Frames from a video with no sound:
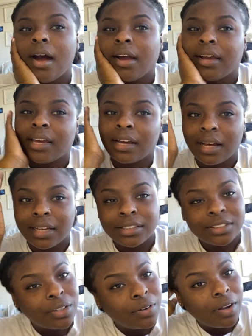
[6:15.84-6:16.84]
Hey guys,
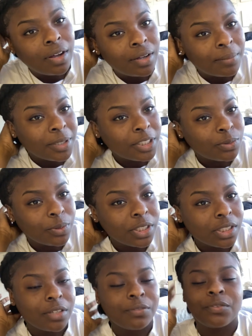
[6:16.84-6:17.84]
so um, I just wanted
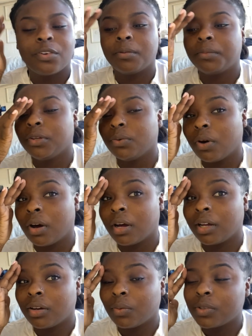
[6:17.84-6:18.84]
to inform you
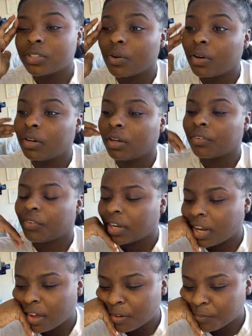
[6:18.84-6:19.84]
on what's going on right
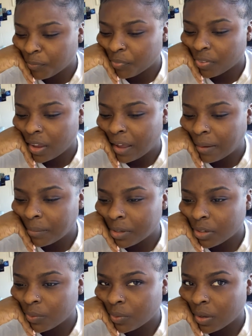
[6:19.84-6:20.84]
now. I've been
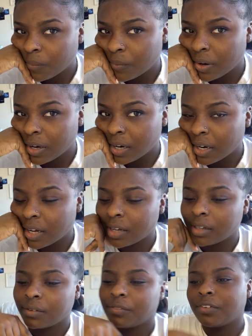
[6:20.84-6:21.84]
doing work
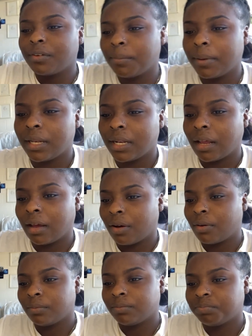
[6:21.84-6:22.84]
for a bit
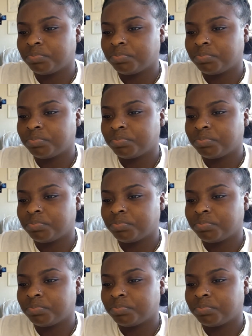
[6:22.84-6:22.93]
now.